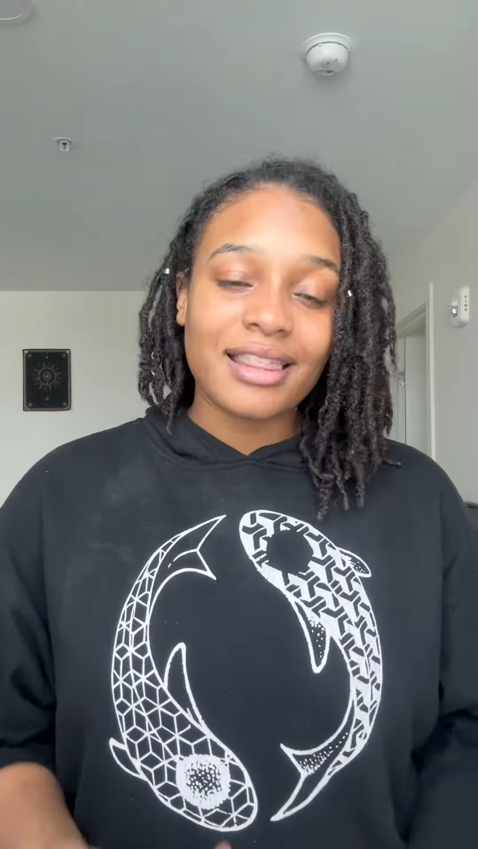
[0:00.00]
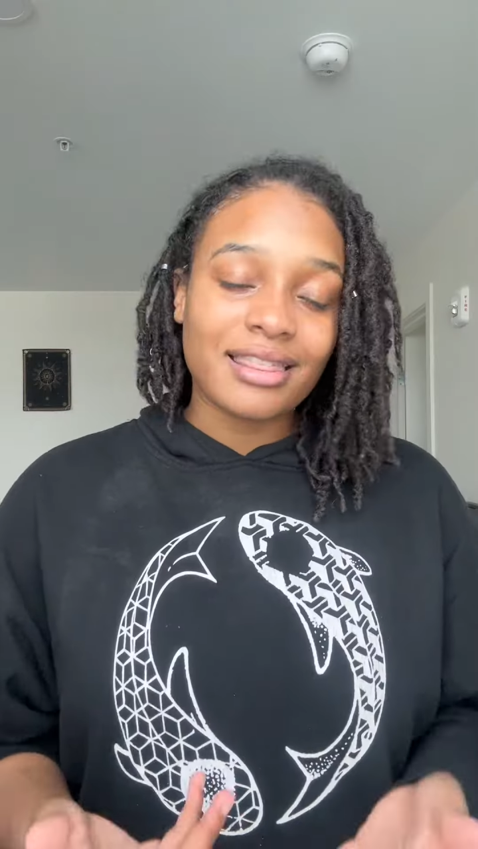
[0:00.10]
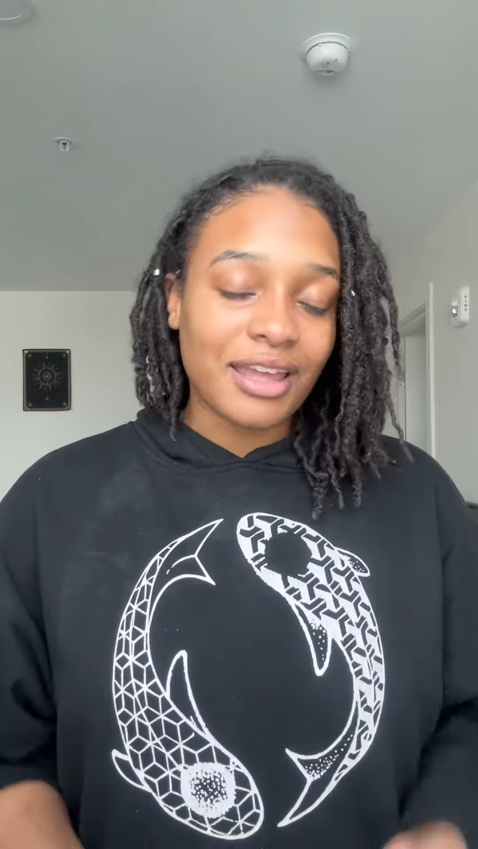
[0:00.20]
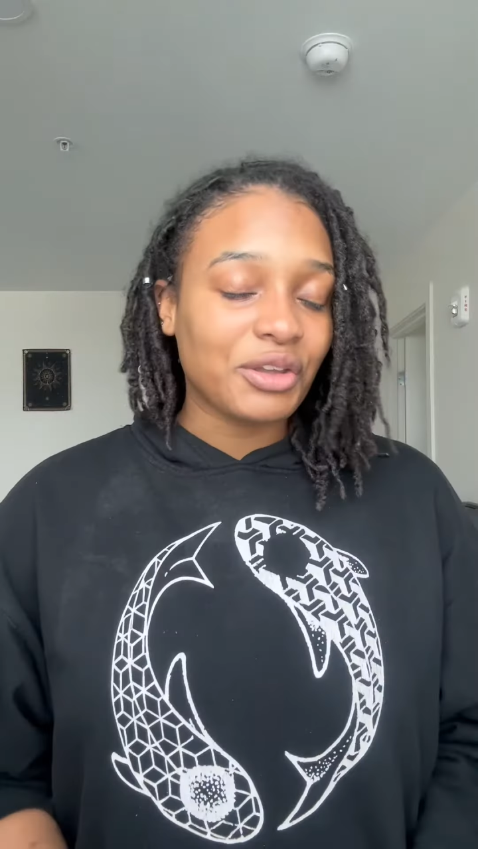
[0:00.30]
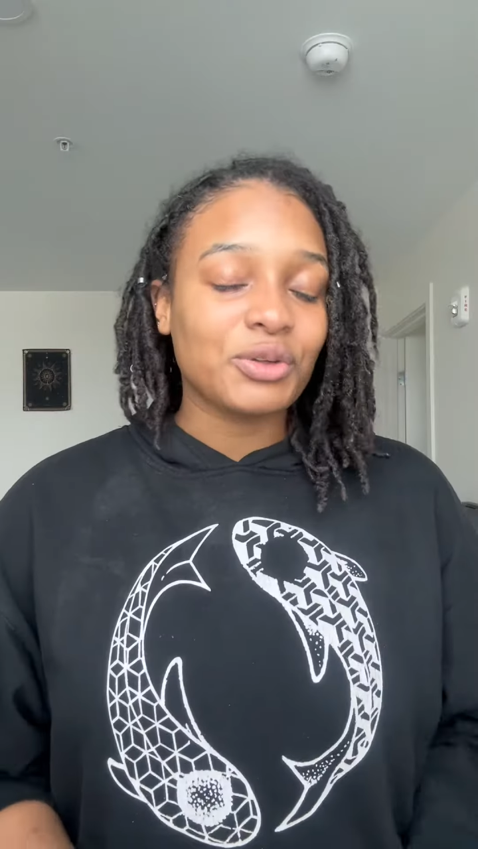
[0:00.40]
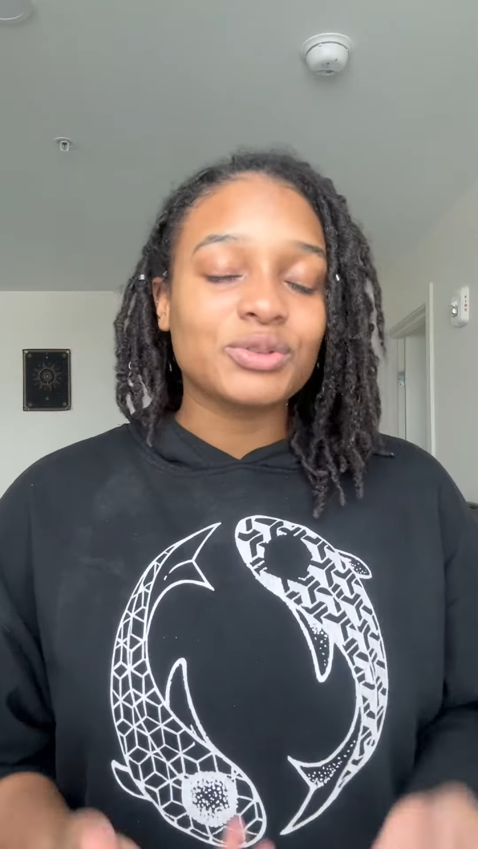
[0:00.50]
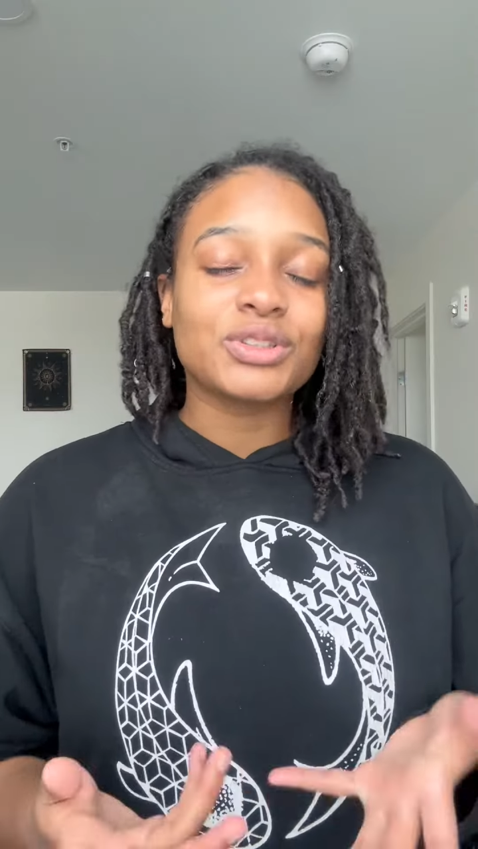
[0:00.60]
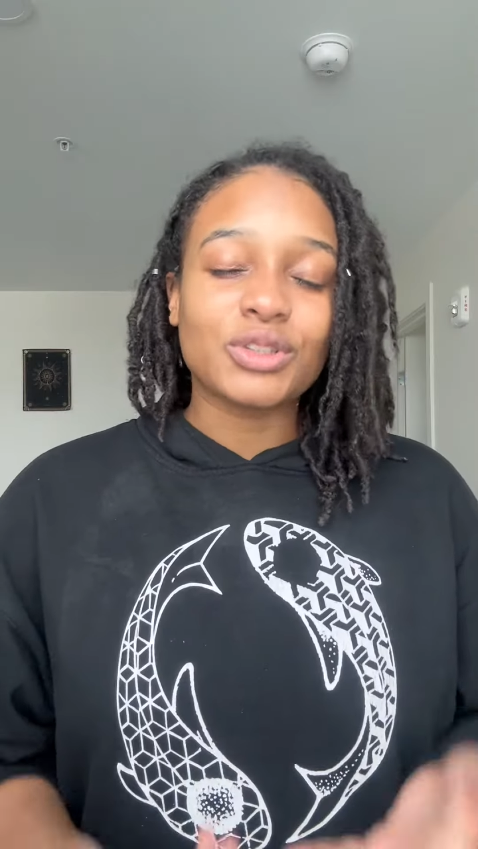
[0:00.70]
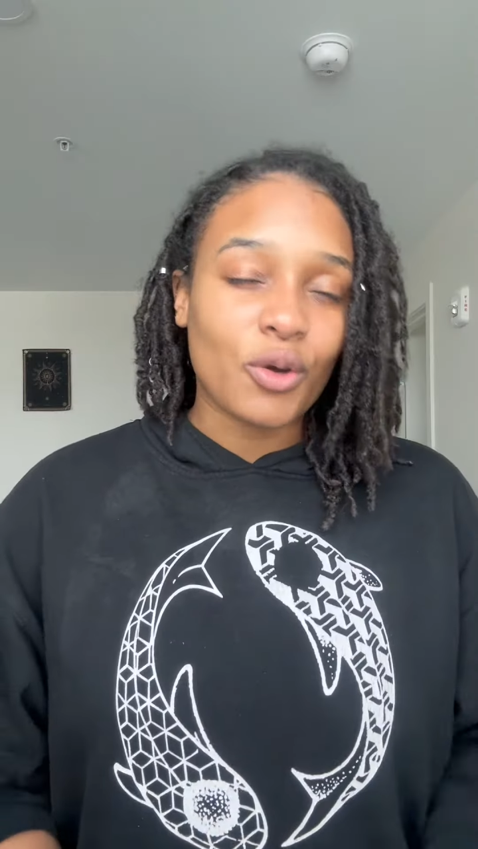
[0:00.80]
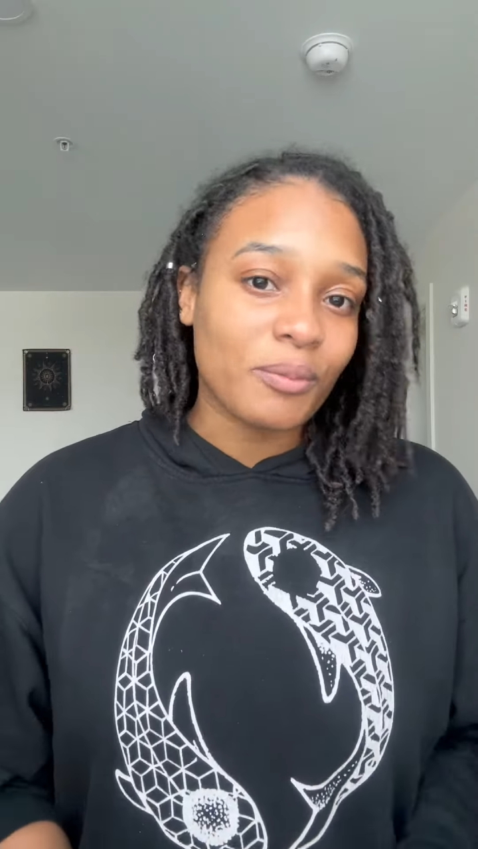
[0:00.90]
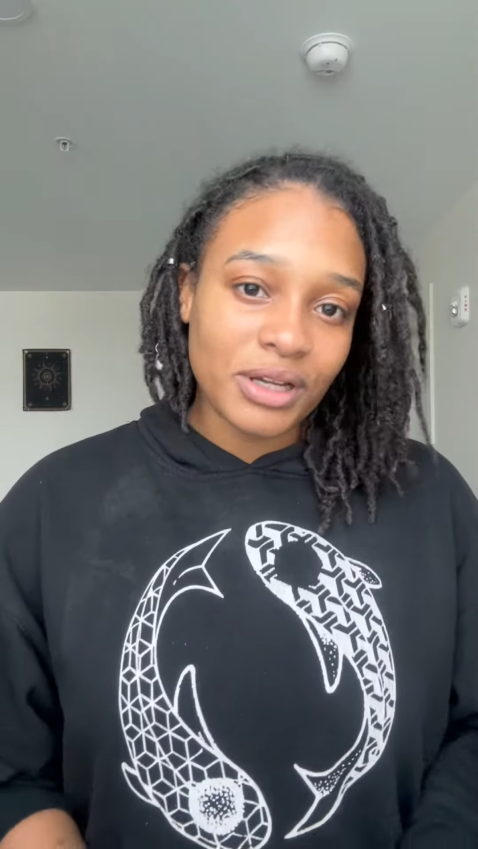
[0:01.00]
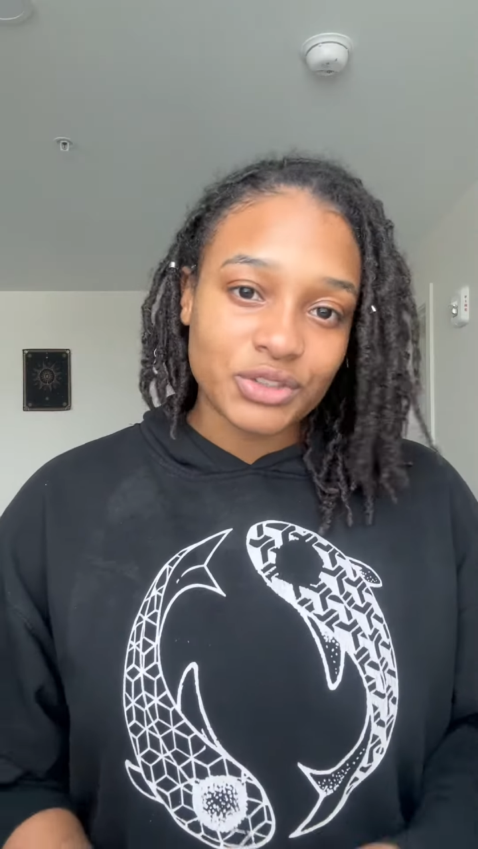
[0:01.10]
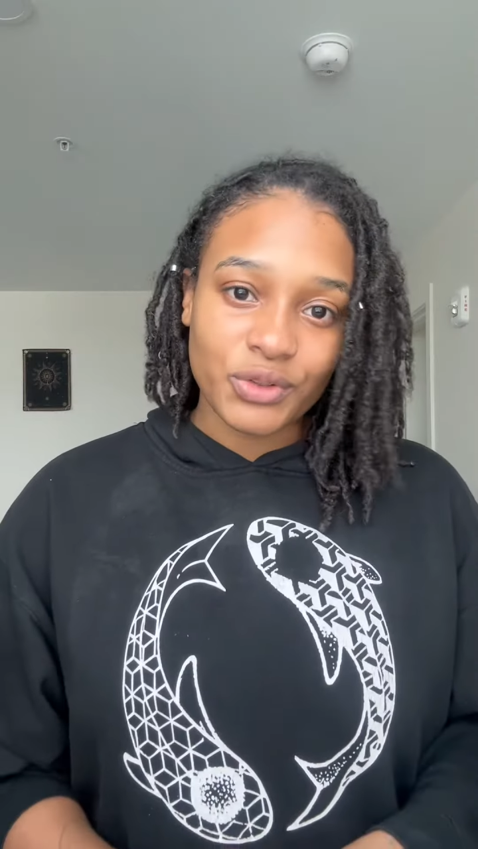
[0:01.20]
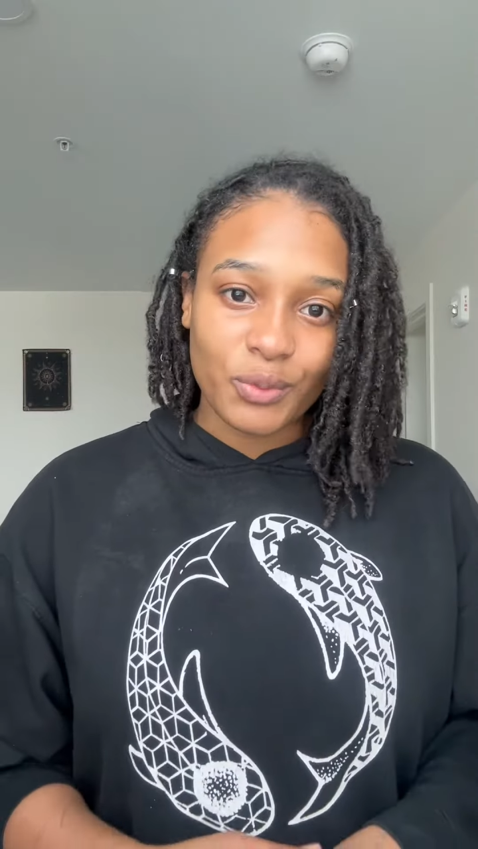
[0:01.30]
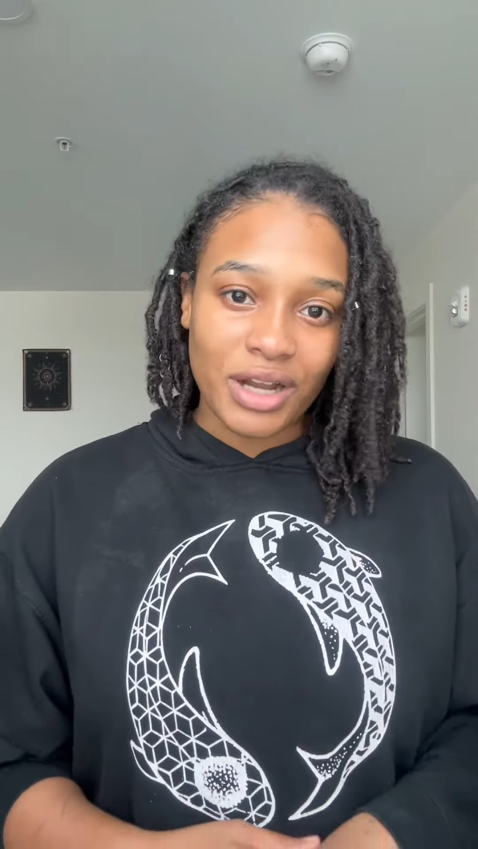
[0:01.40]
Thank you so much
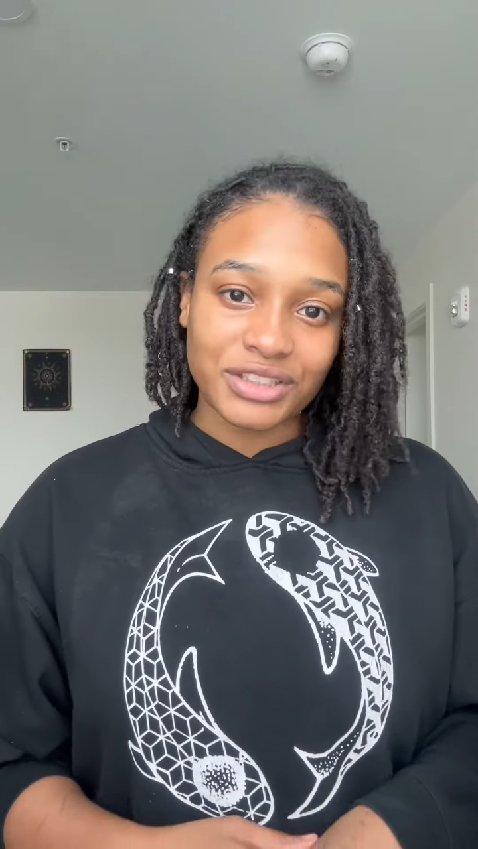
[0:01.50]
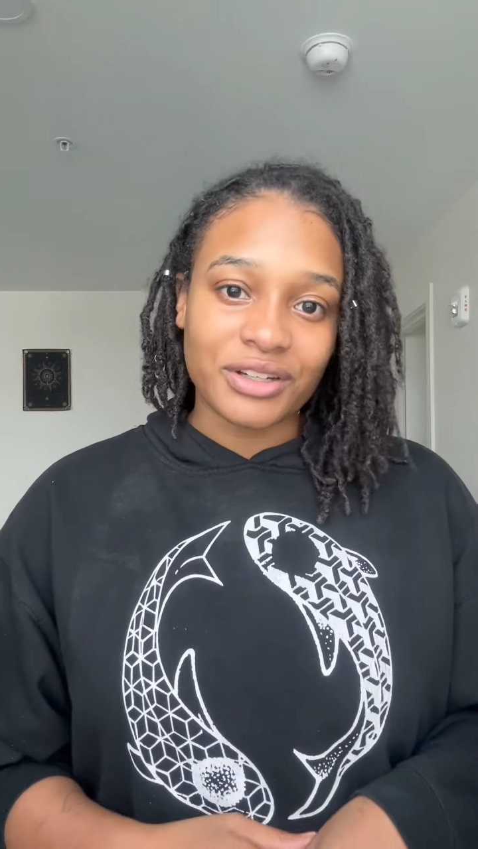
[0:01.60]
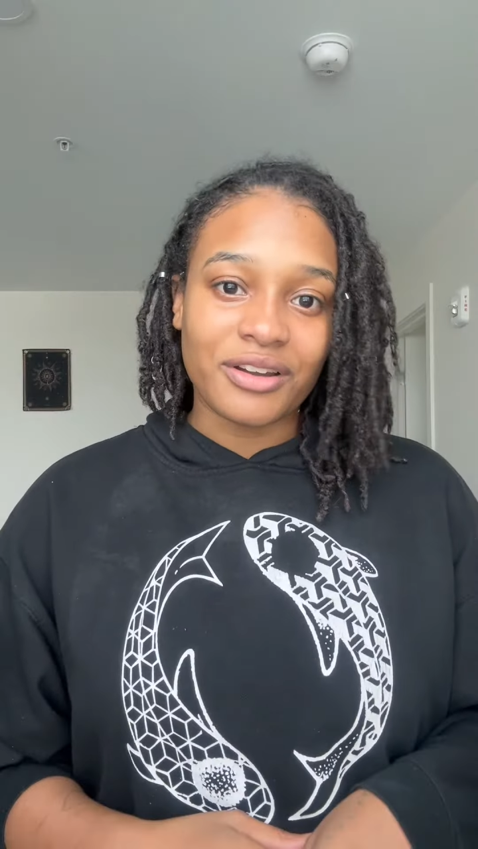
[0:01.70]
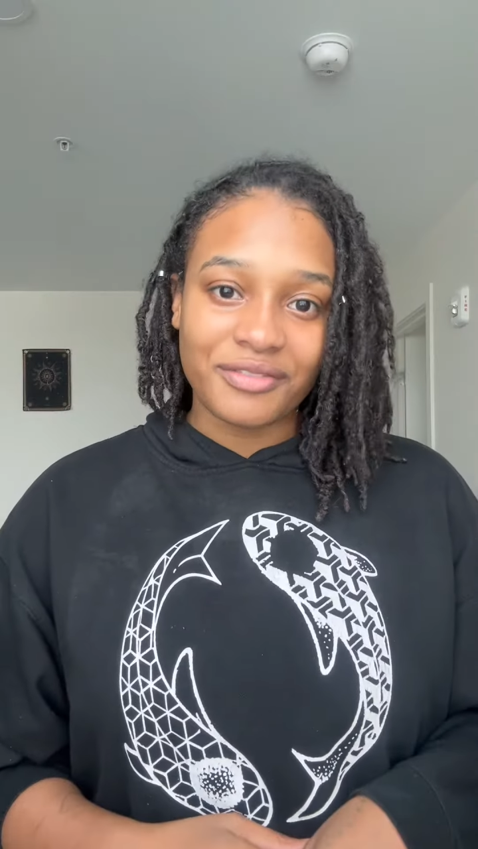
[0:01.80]
for watching our